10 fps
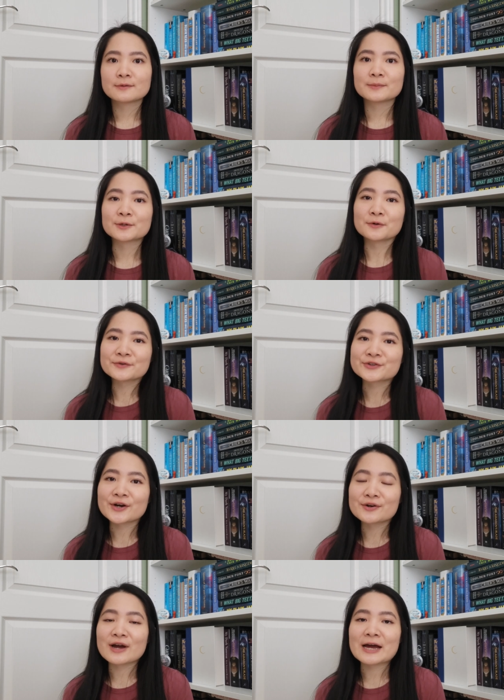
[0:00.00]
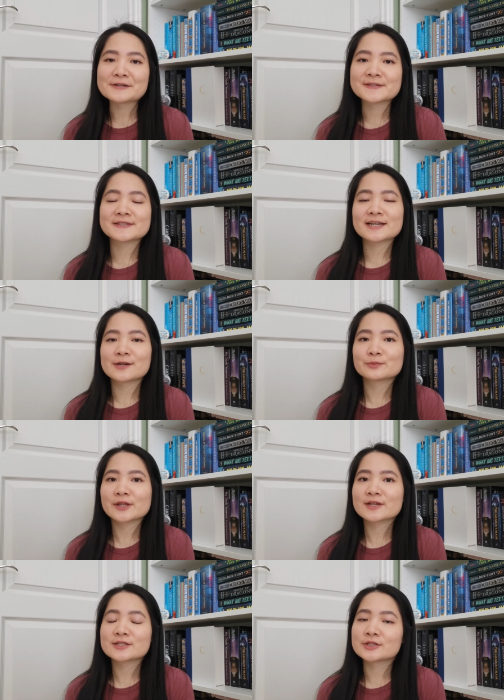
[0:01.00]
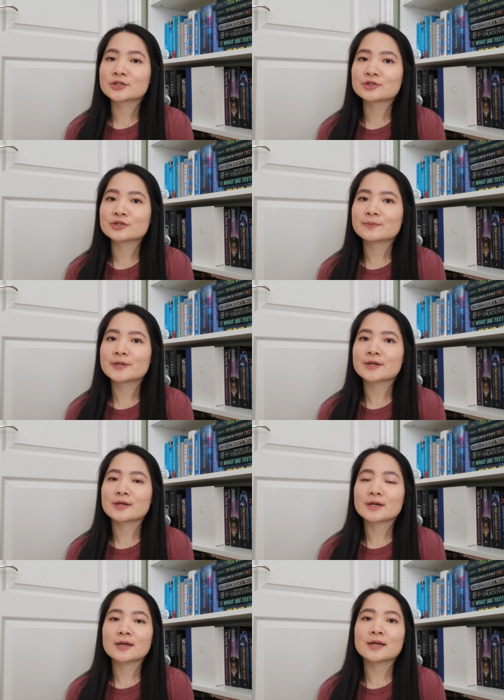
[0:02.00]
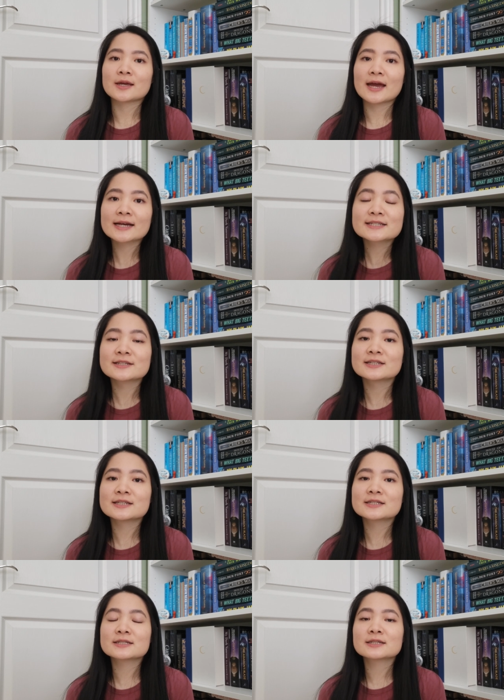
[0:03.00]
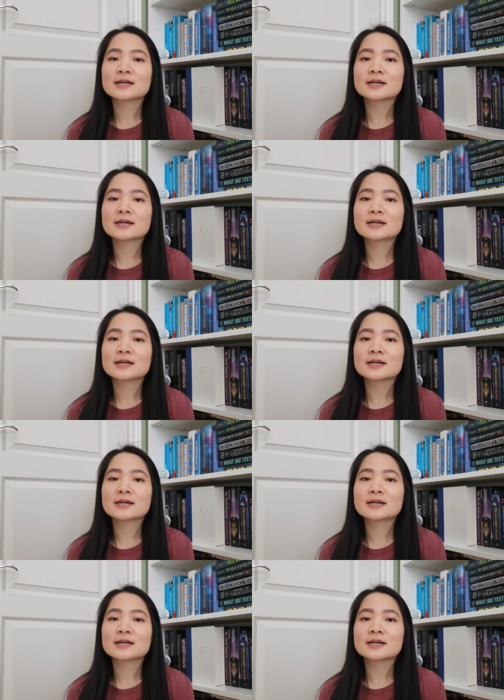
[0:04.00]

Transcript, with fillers: But overall, House of Sky and Breath continued to be an excellent